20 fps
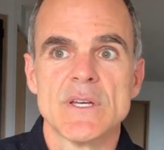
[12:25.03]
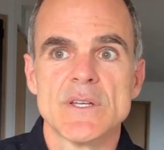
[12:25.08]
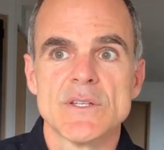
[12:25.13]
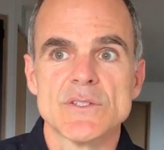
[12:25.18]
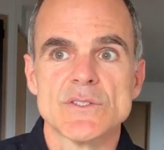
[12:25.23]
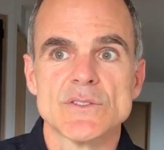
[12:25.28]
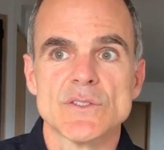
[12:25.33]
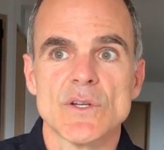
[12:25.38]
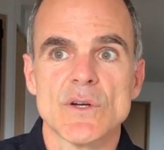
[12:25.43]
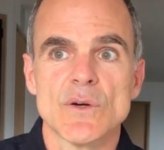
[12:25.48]

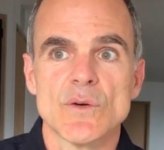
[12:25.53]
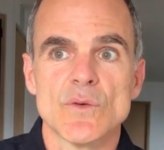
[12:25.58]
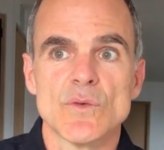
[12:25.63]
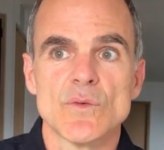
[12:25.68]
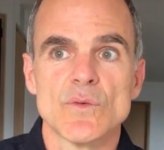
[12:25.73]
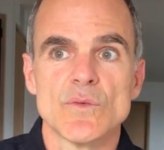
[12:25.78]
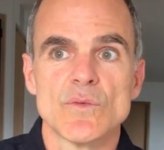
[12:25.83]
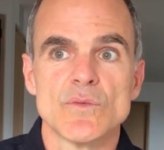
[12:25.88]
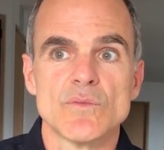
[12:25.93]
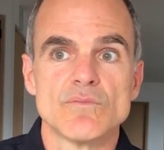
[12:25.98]

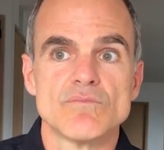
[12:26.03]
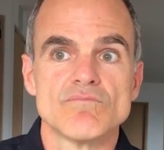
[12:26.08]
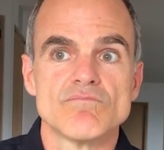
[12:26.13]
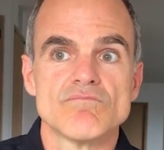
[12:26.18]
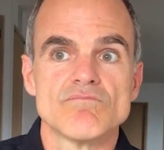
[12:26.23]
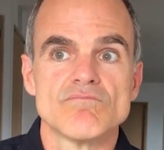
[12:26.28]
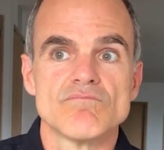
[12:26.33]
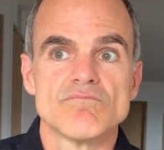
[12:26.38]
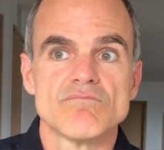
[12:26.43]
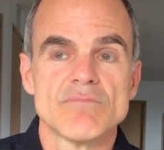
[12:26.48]
So
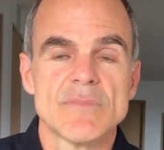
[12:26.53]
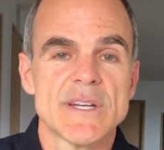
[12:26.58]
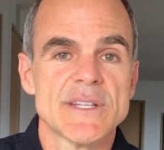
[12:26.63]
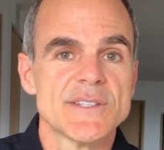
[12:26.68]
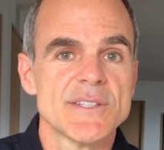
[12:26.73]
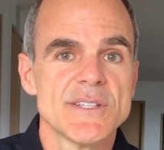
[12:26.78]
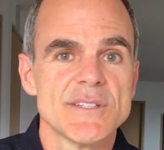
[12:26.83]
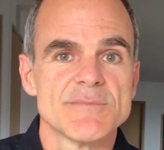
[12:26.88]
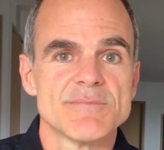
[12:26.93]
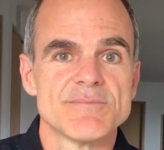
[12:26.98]

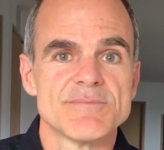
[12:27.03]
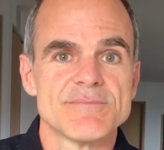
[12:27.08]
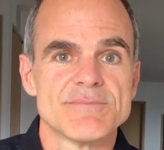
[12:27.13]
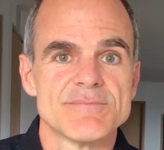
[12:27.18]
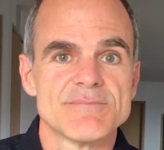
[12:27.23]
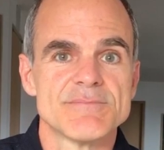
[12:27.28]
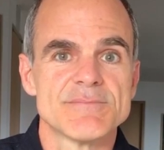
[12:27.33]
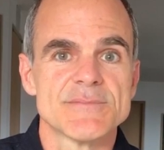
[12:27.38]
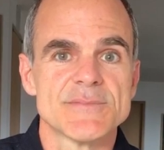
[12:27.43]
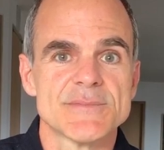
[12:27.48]
that's it.
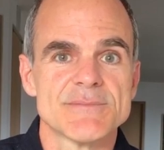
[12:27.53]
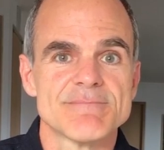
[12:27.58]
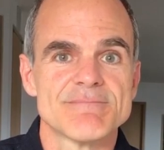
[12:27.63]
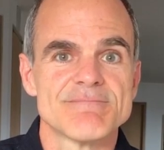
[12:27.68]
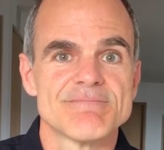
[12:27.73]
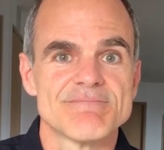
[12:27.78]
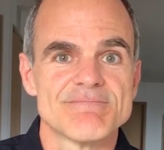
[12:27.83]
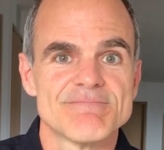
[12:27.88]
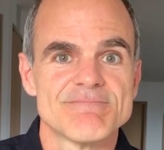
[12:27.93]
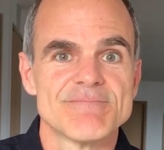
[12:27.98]

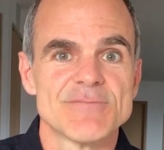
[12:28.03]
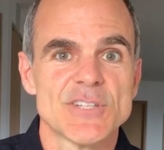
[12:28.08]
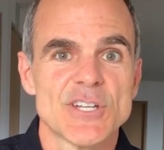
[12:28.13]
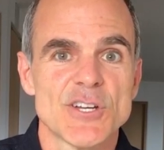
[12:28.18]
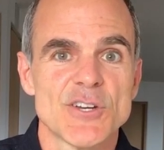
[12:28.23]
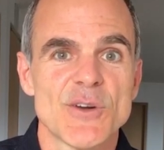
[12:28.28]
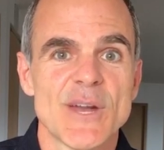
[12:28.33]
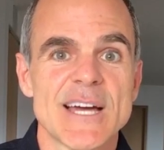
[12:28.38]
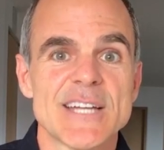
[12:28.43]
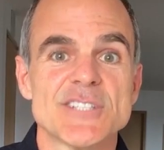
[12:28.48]

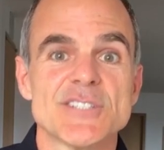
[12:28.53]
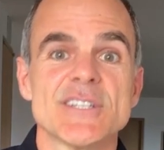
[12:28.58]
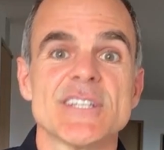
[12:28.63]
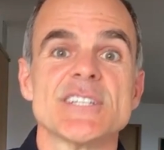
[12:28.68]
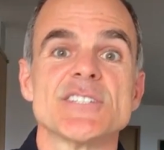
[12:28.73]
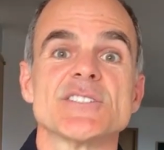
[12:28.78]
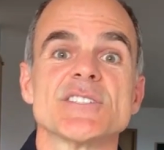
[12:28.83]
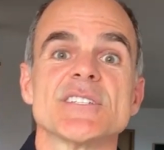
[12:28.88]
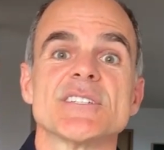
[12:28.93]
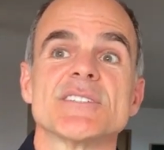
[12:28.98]

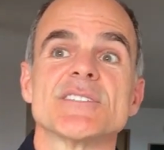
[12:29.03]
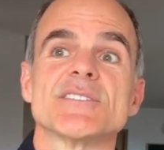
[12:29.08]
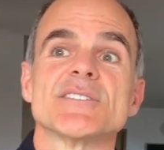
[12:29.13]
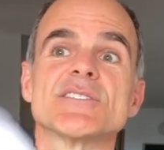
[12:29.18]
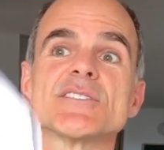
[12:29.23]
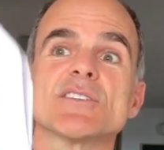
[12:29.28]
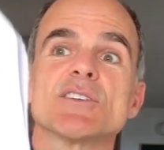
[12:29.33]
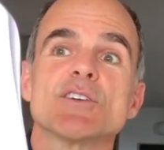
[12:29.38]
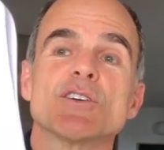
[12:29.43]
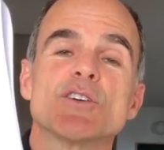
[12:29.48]

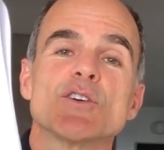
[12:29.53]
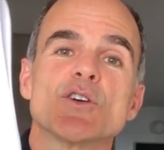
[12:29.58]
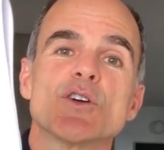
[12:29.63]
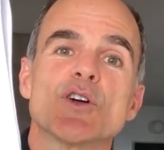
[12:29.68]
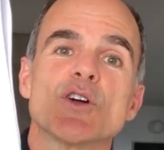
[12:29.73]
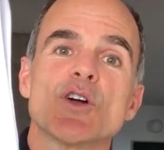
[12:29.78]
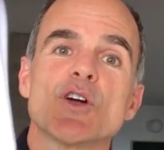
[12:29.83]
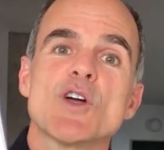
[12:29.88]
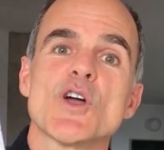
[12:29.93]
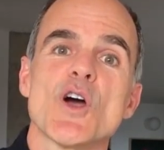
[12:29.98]
Congratulations.
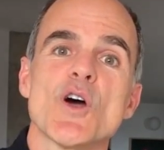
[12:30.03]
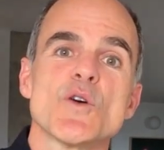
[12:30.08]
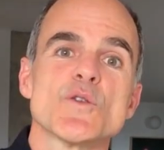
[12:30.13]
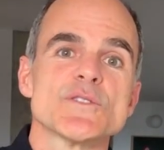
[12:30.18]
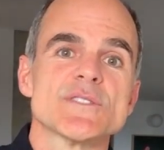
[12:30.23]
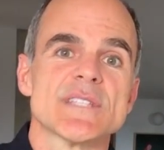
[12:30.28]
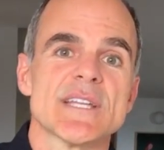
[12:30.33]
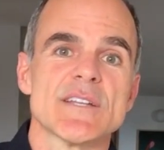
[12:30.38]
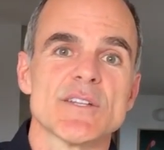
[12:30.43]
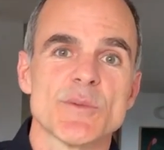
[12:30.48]
Go
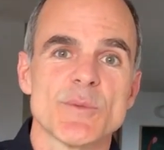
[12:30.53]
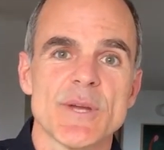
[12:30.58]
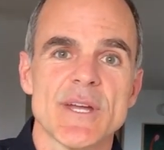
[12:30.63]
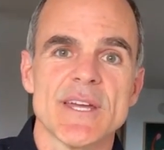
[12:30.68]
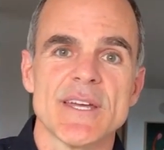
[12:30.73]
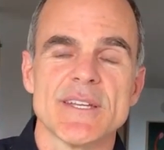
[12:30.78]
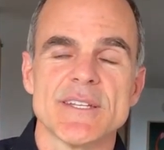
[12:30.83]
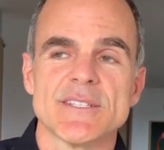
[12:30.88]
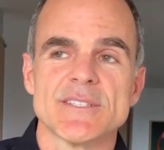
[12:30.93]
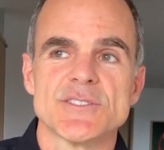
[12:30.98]

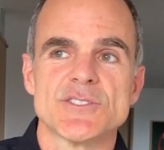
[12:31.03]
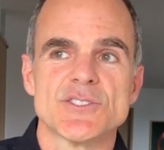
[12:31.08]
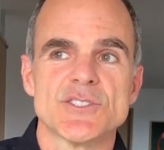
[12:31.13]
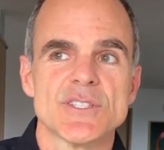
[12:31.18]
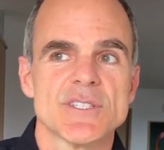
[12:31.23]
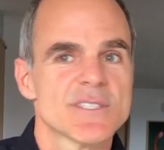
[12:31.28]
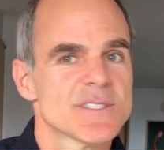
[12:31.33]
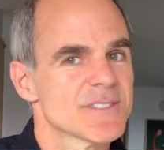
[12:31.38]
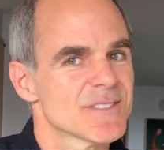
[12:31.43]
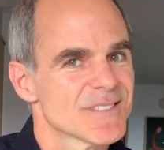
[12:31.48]
celebrate,
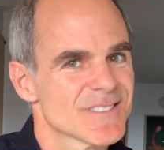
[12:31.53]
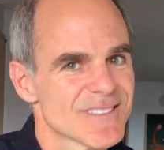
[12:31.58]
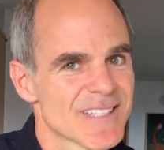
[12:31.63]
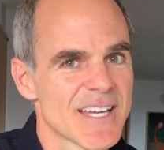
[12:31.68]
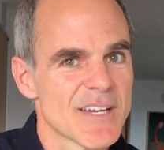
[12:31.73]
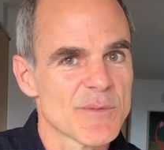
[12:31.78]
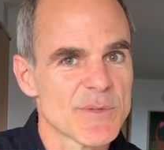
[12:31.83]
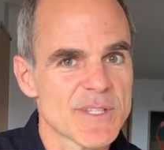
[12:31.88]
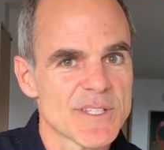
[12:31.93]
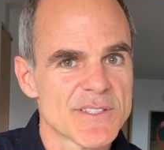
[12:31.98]
just
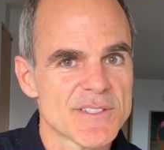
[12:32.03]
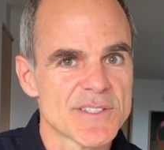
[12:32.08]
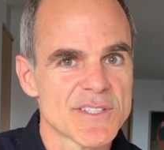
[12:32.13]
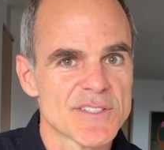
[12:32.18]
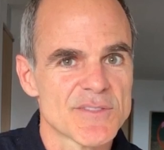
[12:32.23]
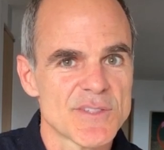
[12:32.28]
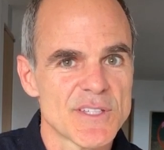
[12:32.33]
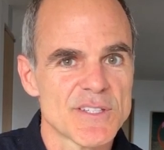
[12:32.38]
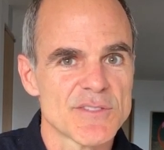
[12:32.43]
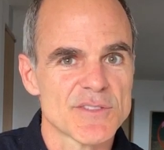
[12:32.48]
not within
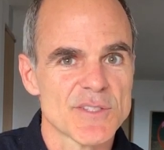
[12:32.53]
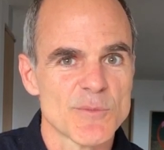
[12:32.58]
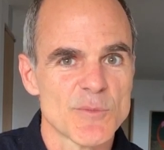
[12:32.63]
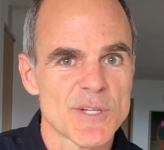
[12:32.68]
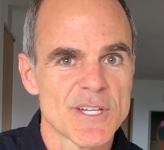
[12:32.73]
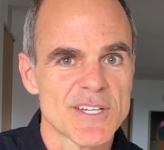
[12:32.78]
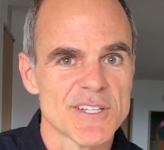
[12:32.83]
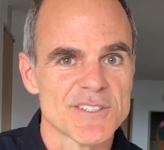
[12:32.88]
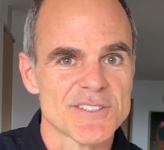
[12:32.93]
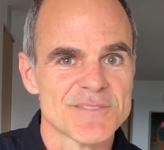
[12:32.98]
6 feet of
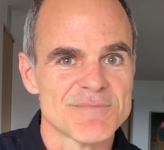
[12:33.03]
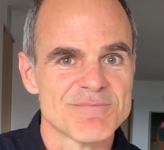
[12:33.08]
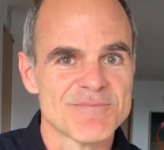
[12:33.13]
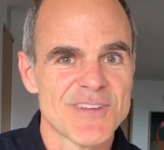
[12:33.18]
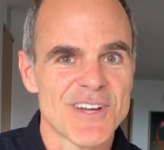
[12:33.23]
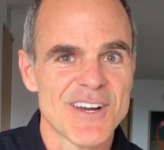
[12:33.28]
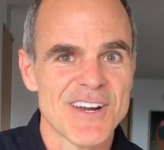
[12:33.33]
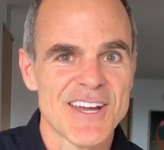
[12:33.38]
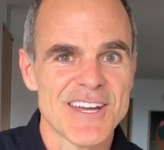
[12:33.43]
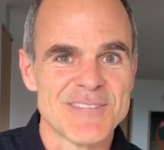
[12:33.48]
someone else.
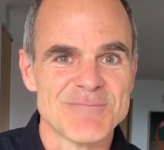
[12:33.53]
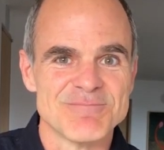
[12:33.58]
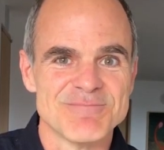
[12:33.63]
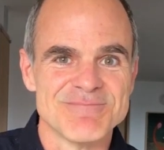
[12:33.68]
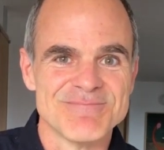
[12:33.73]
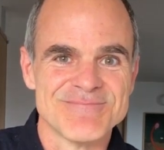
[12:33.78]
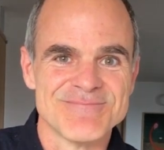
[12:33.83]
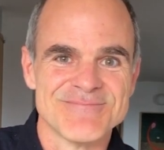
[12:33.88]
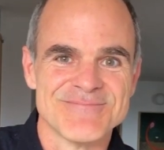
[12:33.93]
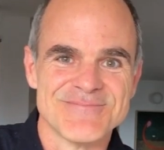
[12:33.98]
All right.
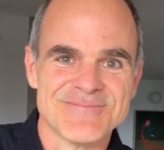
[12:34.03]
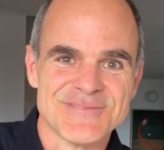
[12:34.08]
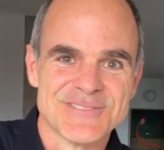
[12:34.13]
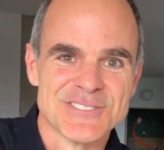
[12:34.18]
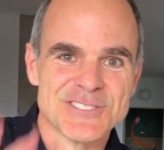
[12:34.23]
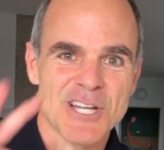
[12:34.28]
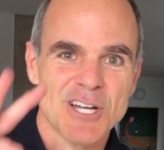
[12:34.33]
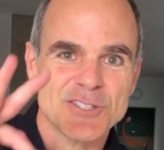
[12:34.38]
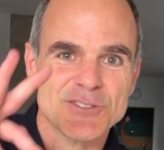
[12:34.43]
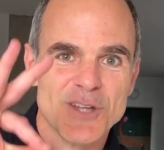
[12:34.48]

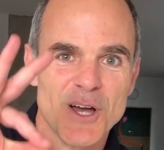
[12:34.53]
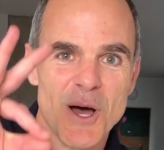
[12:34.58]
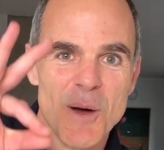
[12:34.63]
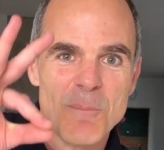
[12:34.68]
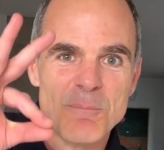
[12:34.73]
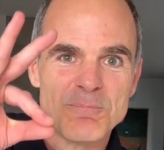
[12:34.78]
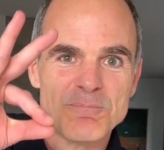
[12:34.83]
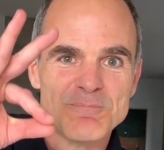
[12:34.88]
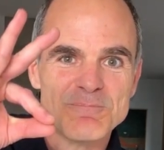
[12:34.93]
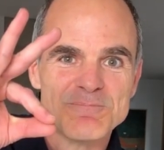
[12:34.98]
Shows
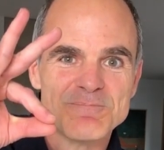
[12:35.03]
up.